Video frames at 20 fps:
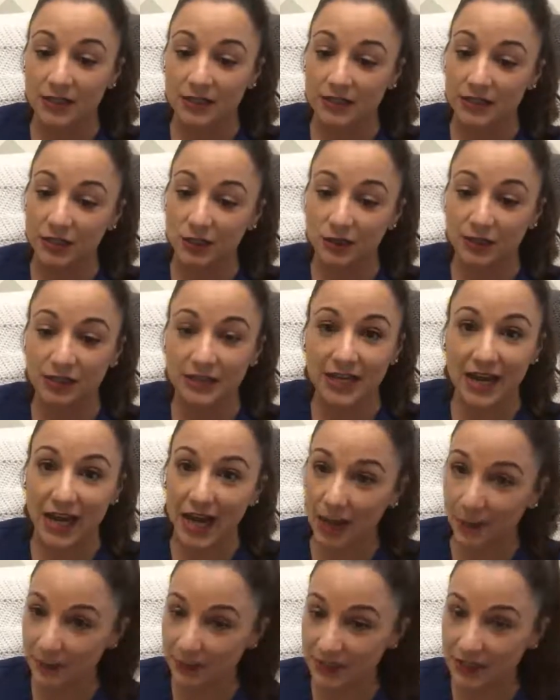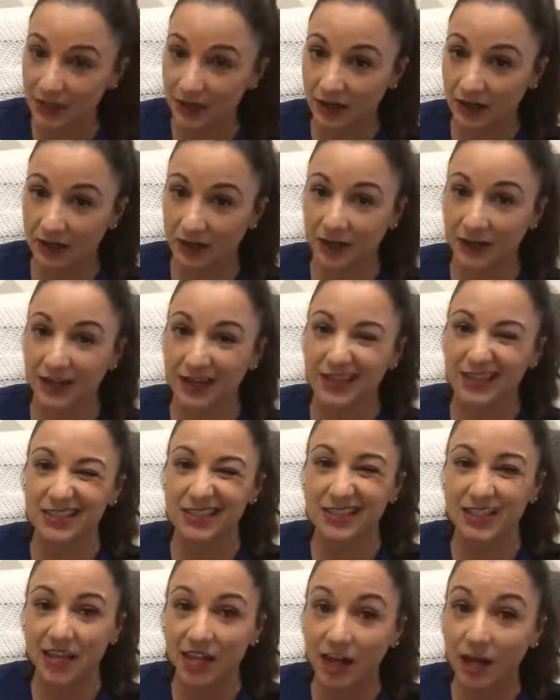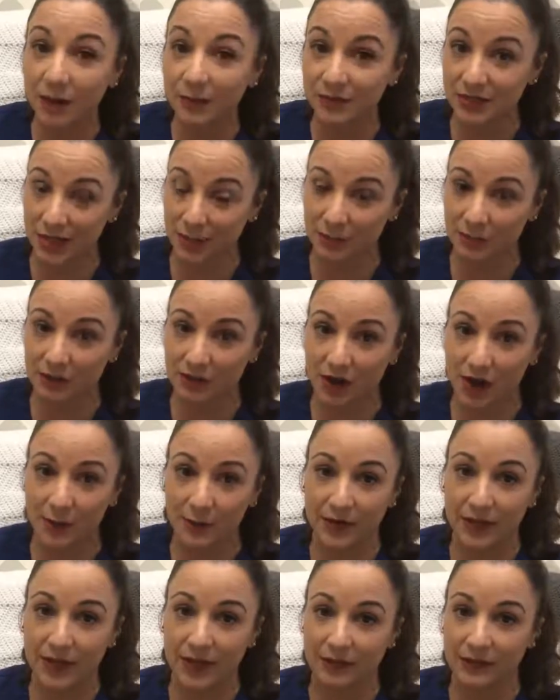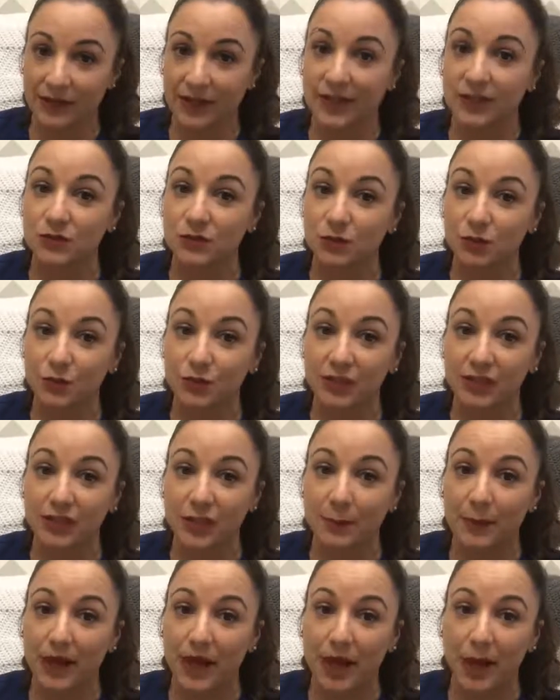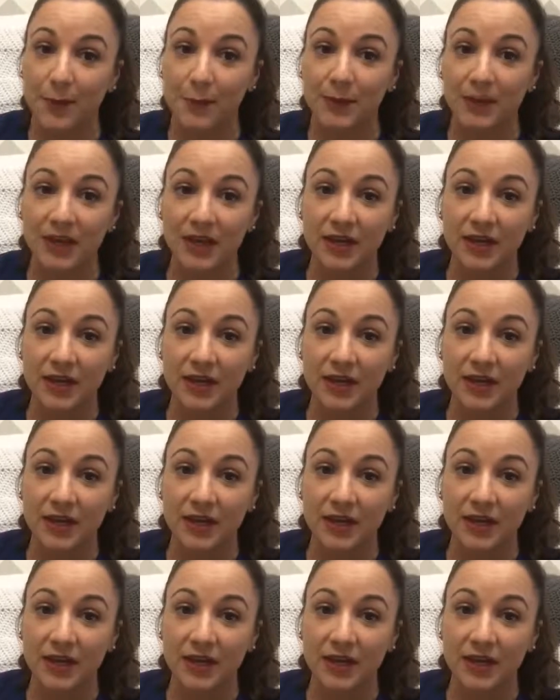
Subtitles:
decreased appetite, sometimes vomiting if it gets really bad.